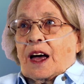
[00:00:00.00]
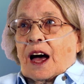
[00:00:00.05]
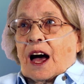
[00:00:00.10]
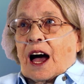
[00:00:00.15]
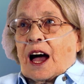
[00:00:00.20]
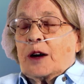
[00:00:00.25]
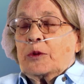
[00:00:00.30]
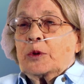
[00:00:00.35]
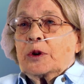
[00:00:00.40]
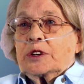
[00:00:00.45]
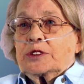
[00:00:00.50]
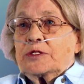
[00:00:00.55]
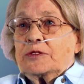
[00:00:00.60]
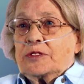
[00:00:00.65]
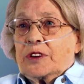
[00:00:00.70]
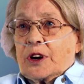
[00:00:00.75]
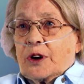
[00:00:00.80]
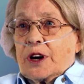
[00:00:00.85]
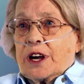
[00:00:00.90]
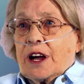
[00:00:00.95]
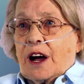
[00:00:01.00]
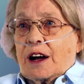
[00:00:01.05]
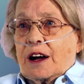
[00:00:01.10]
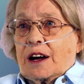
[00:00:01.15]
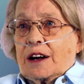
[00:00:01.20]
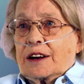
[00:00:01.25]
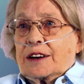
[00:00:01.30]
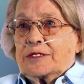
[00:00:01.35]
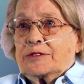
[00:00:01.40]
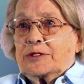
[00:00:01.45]
I worked very
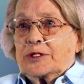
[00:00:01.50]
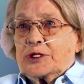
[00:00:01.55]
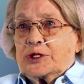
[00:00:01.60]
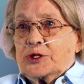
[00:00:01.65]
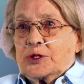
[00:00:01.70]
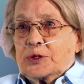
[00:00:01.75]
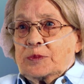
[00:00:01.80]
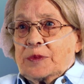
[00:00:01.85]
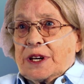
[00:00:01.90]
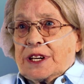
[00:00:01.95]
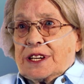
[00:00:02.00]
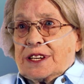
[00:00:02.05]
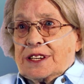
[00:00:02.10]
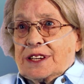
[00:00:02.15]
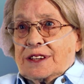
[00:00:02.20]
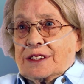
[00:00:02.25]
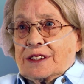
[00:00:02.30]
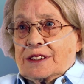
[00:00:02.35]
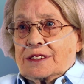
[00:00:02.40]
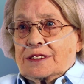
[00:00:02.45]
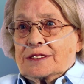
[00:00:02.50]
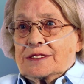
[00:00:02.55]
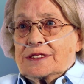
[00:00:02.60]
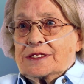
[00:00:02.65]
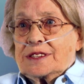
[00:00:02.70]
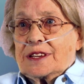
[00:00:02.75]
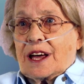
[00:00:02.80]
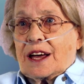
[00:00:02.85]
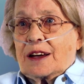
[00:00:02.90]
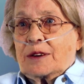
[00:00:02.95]
hard for too many
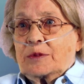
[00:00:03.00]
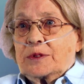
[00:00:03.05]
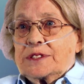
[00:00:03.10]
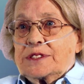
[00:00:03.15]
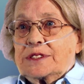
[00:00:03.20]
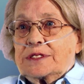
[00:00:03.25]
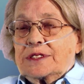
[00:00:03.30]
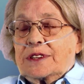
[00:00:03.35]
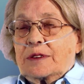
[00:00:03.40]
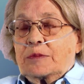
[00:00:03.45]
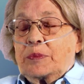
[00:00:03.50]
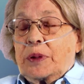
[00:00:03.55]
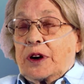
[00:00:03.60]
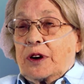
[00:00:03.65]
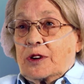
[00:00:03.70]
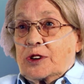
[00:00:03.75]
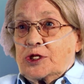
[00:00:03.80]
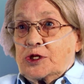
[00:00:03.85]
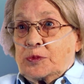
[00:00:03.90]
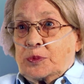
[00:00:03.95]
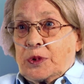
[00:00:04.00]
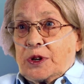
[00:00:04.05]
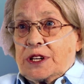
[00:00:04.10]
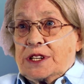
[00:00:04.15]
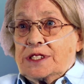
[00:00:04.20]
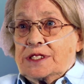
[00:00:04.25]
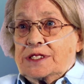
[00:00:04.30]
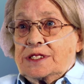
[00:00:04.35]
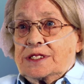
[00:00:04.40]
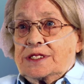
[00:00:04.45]
years. I was a parish
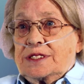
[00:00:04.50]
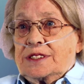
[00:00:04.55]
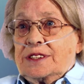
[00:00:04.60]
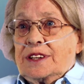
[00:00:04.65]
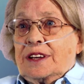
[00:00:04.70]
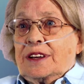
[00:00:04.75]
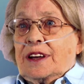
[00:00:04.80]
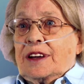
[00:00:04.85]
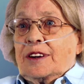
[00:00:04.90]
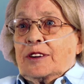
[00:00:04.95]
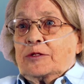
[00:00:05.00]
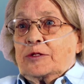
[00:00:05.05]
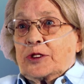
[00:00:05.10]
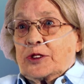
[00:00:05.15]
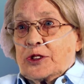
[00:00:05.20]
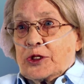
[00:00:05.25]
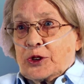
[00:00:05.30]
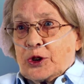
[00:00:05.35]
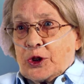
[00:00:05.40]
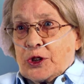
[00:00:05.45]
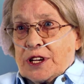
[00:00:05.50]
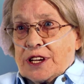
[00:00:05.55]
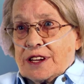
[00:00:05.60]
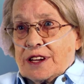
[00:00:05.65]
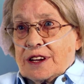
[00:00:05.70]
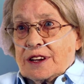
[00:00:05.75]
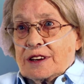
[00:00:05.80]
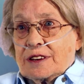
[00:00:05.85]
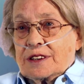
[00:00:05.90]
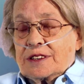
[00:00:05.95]
priest for 30
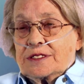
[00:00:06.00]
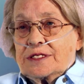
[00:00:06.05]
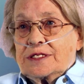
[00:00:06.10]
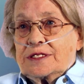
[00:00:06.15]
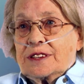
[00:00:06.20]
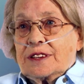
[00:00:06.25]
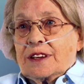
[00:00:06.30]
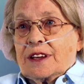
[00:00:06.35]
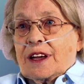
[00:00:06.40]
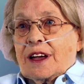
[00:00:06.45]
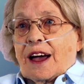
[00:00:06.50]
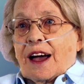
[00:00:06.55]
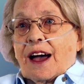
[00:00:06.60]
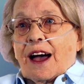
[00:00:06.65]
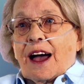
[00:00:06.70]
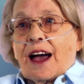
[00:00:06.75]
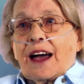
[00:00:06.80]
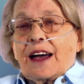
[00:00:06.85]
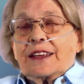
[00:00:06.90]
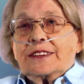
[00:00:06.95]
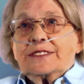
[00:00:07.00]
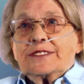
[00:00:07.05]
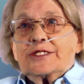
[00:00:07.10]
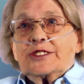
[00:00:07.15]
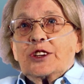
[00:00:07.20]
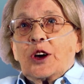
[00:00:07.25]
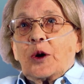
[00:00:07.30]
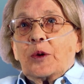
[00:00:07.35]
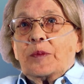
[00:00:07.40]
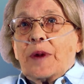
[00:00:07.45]
years, and
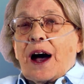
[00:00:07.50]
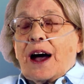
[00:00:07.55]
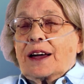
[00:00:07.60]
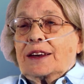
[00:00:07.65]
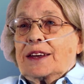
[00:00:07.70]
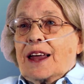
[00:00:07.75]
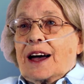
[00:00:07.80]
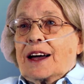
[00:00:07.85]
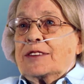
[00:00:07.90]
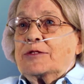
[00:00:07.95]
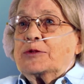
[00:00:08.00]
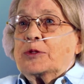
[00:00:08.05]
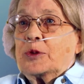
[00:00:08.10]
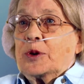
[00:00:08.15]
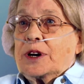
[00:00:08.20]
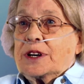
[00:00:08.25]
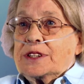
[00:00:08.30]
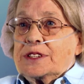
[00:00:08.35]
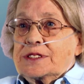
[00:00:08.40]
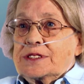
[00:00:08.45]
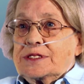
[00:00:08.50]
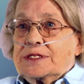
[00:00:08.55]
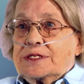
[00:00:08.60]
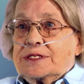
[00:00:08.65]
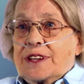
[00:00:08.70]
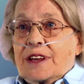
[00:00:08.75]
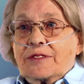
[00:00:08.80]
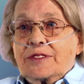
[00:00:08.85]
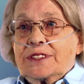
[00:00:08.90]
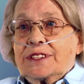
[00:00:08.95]
so my life was
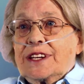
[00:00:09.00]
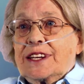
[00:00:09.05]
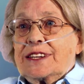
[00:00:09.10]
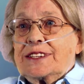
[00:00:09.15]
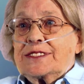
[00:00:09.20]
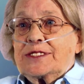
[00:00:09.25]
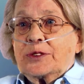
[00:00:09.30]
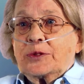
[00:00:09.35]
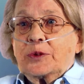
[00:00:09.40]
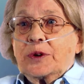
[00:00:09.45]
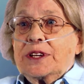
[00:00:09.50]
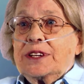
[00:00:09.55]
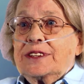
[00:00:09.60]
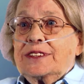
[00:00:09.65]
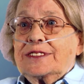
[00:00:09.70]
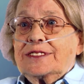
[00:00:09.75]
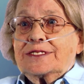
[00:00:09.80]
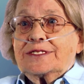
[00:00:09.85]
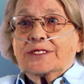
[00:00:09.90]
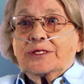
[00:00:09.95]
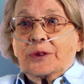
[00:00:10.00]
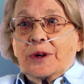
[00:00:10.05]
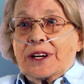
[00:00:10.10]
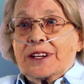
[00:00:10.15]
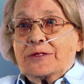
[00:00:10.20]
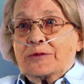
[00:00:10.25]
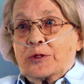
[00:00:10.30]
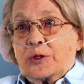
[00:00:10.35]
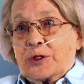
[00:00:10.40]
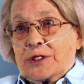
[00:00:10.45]
7 days a week,
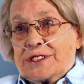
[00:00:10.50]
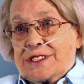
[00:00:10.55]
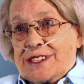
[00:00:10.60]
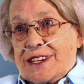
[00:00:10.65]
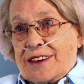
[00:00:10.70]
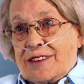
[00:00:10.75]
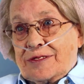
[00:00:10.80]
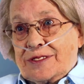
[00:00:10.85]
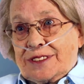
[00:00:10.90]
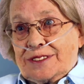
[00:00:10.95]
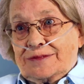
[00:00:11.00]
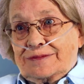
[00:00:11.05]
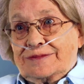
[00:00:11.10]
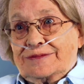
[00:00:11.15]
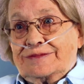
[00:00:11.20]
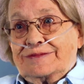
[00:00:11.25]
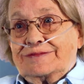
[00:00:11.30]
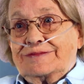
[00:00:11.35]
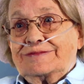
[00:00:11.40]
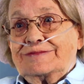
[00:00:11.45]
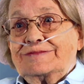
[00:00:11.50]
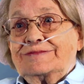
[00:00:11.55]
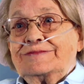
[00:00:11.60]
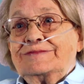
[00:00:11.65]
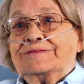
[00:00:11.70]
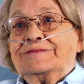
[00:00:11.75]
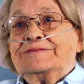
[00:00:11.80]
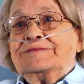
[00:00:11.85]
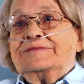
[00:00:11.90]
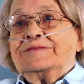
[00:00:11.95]
24/7.
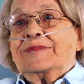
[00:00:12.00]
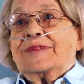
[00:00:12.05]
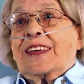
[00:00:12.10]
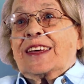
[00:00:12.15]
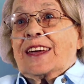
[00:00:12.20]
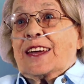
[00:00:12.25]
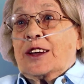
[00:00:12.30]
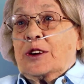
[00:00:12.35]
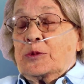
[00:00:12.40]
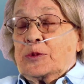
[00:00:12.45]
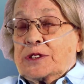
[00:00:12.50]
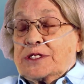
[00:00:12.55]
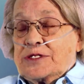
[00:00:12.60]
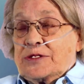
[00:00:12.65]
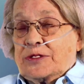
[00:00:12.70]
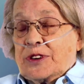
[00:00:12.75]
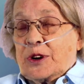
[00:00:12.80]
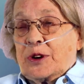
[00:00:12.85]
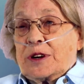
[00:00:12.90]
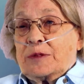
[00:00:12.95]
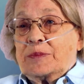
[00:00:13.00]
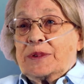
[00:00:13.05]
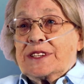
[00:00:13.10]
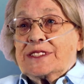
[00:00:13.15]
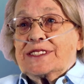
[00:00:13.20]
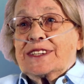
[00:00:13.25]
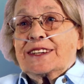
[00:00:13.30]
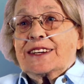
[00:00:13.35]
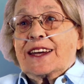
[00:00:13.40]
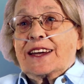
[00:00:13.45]
It was very
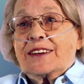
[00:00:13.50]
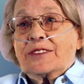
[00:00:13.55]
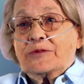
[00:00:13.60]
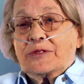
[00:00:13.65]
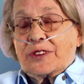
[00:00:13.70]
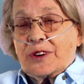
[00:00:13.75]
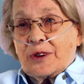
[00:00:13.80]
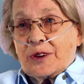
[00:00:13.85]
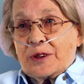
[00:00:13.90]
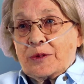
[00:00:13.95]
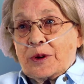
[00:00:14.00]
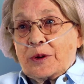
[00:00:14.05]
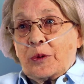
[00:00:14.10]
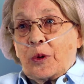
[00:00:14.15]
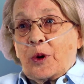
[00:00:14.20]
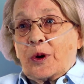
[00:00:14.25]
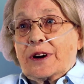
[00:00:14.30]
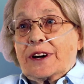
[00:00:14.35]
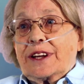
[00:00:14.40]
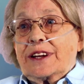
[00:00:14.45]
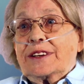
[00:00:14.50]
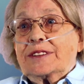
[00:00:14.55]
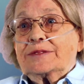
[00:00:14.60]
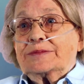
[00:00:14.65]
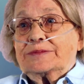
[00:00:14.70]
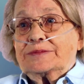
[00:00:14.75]
busy and very rewarding.